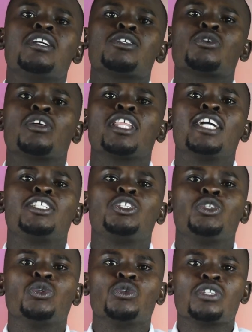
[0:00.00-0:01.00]
so that
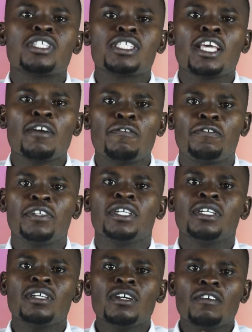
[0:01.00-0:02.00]
you stay
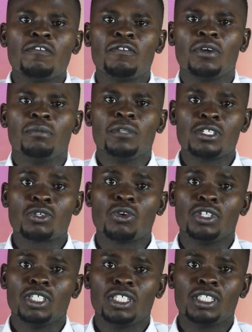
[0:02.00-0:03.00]
free from these
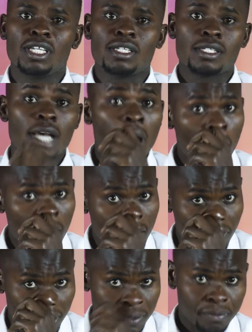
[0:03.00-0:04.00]
conditions.
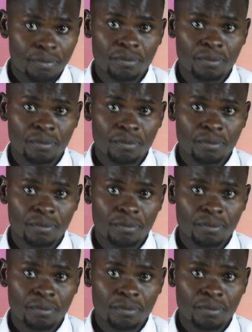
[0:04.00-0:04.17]
However,